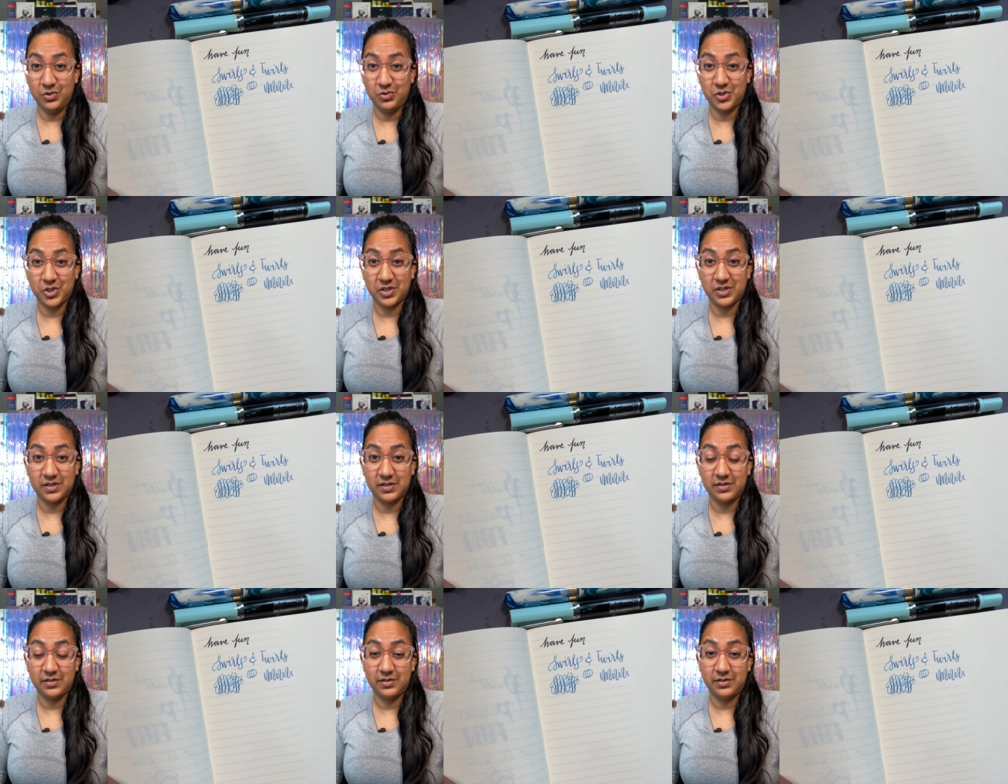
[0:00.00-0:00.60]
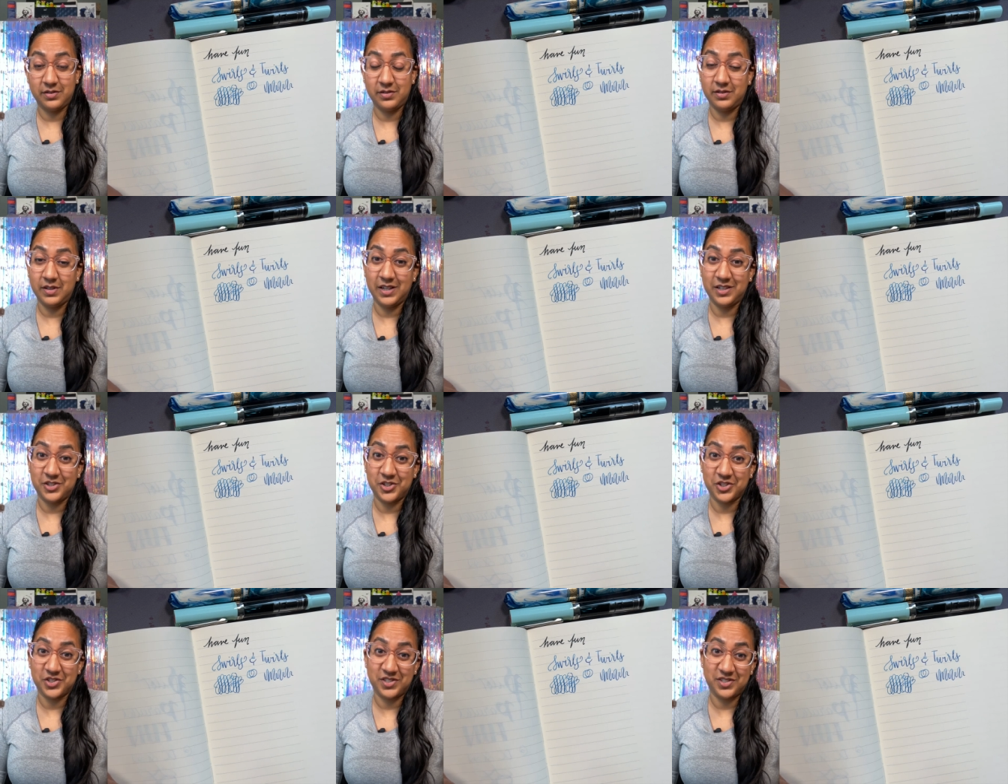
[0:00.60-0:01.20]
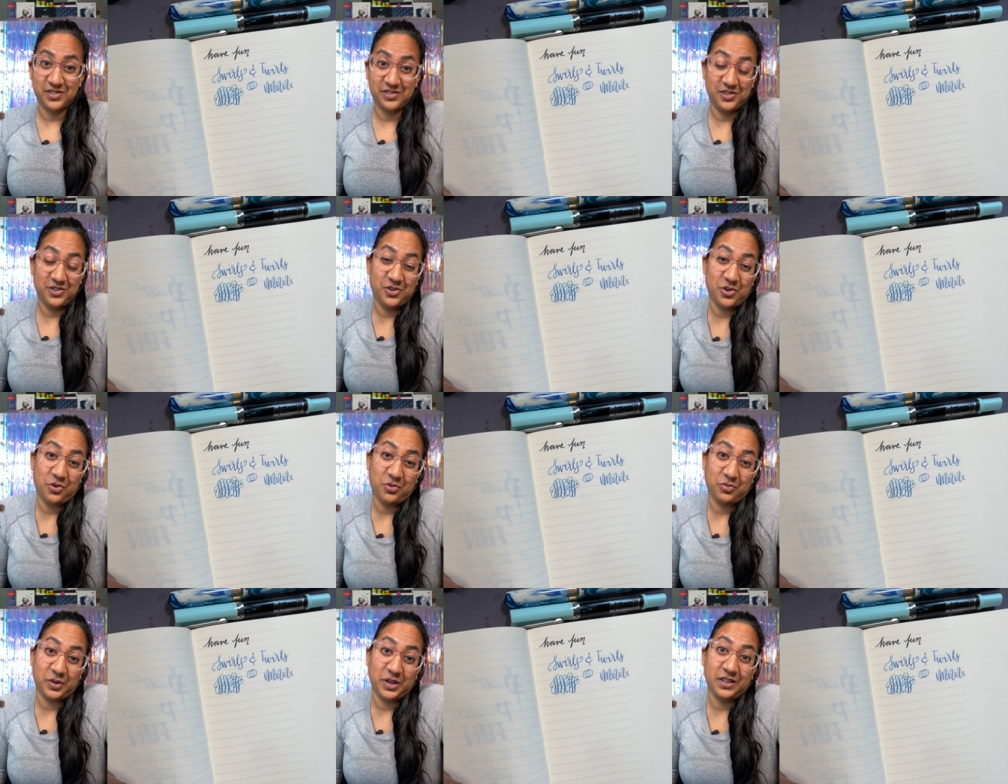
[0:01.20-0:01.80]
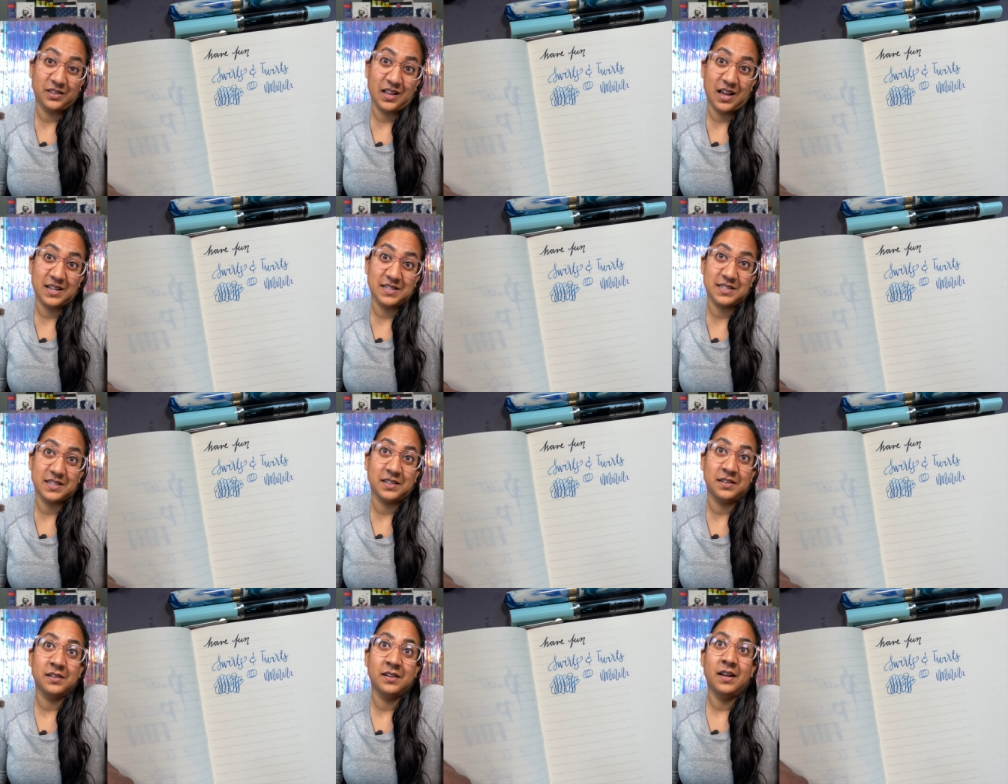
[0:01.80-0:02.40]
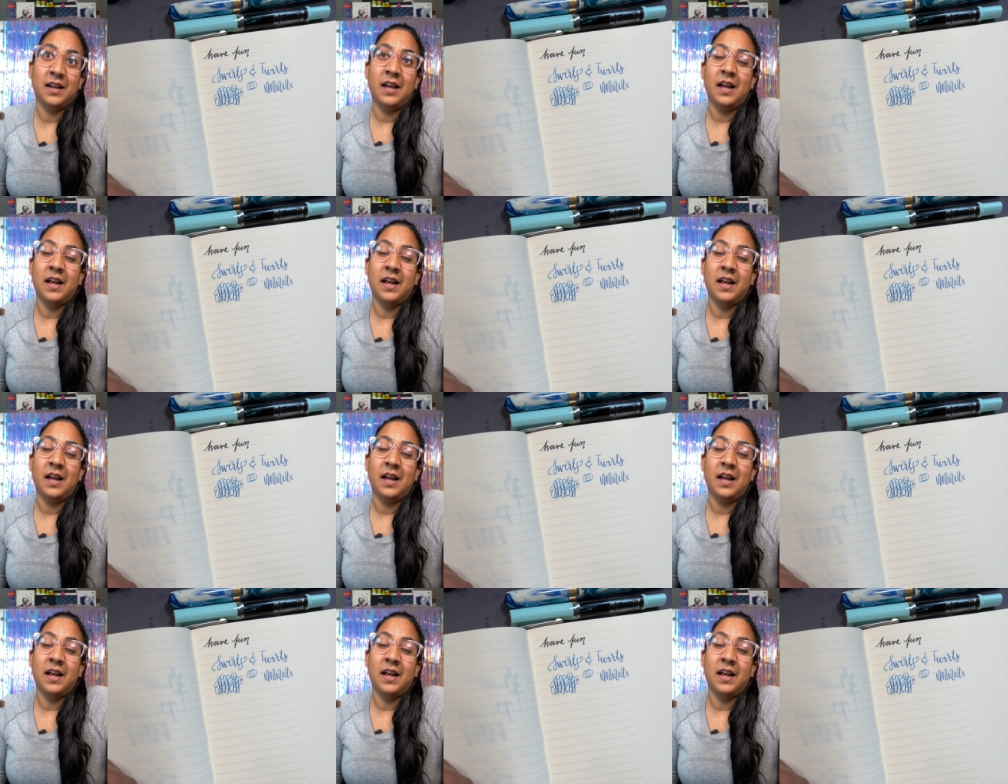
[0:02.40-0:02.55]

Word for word: You don't realize it.